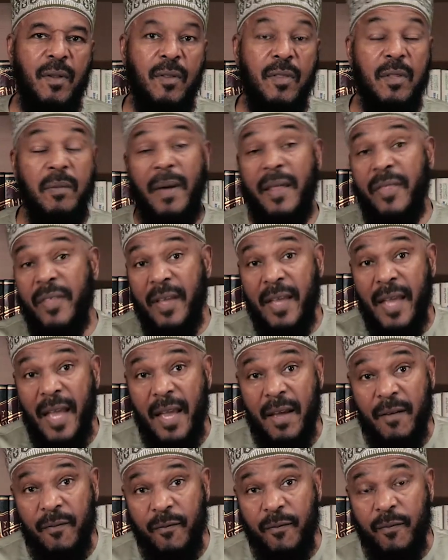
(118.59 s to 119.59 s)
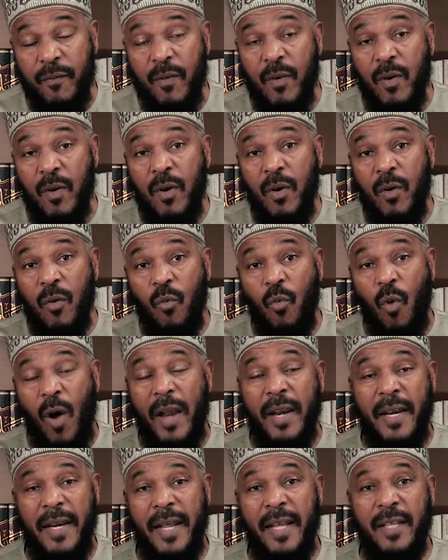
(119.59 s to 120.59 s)
The mother gave
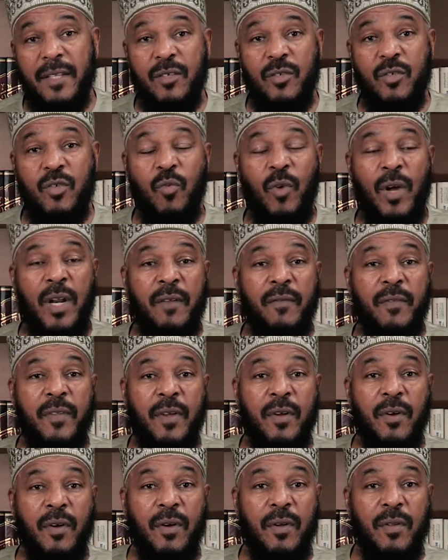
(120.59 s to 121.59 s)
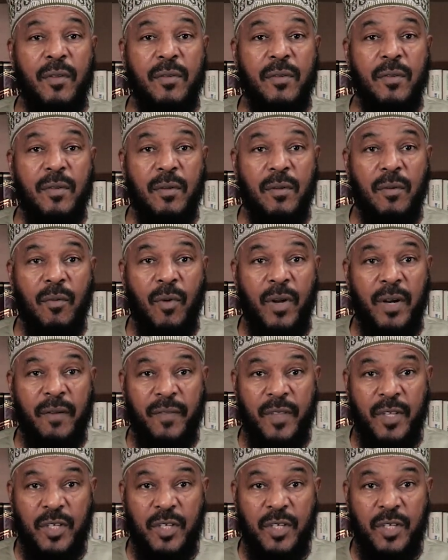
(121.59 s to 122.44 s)
1 date to one of the girls, one of the